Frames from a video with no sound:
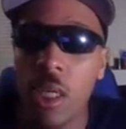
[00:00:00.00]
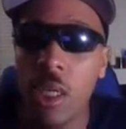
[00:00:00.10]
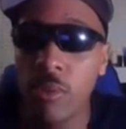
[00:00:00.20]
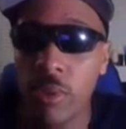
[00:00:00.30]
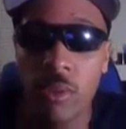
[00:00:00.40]

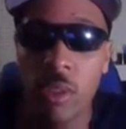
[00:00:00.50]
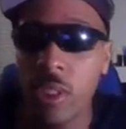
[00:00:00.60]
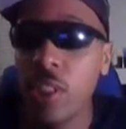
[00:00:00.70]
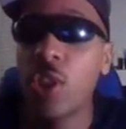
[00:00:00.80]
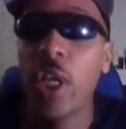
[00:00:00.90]
uh,
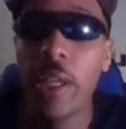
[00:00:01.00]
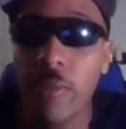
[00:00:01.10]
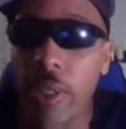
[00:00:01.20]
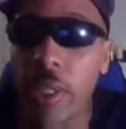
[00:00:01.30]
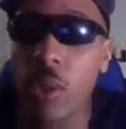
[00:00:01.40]
DJ
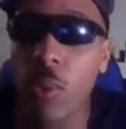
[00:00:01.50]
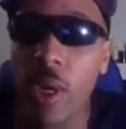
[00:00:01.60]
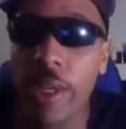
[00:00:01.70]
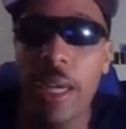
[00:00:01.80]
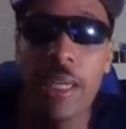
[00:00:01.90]
Envy and
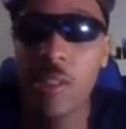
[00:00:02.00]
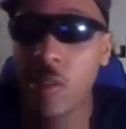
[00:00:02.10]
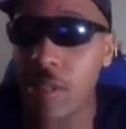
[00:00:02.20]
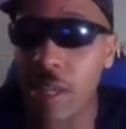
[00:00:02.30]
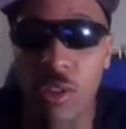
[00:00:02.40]
whatnot, and
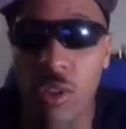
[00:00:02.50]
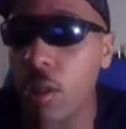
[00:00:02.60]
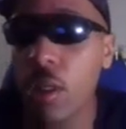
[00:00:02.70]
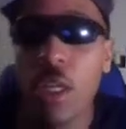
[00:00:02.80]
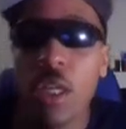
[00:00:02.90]

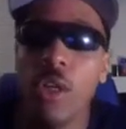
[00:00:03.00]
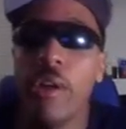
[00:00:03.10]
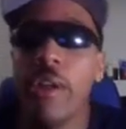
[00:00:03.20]
Cesar. You know,